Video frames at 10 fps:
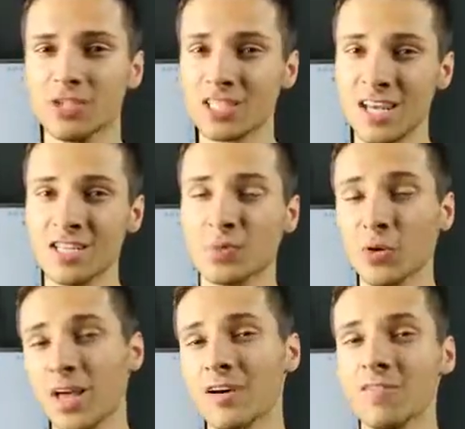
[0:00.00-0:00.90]
Now, these guys
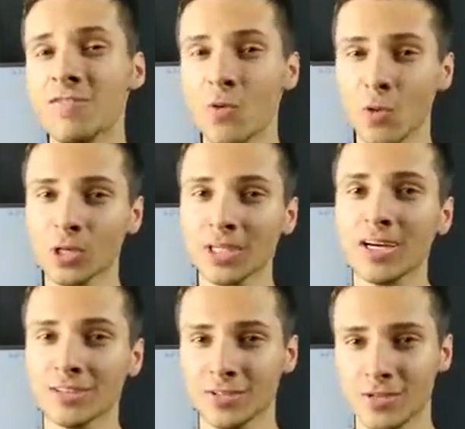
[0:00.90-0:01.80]
both have 4
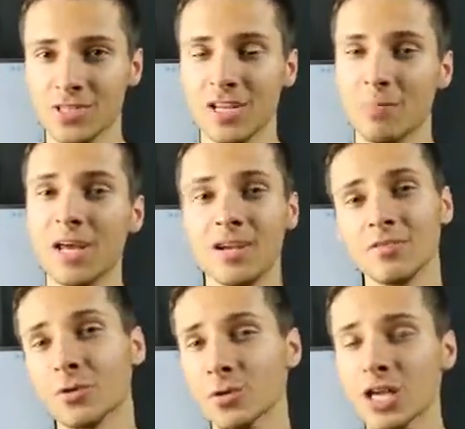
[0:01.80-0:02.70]
colors, and depending,
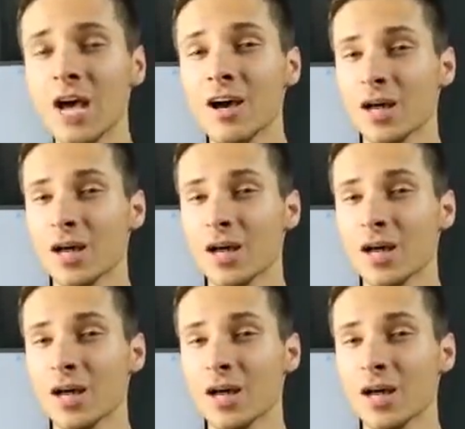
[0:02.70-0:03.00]
of course,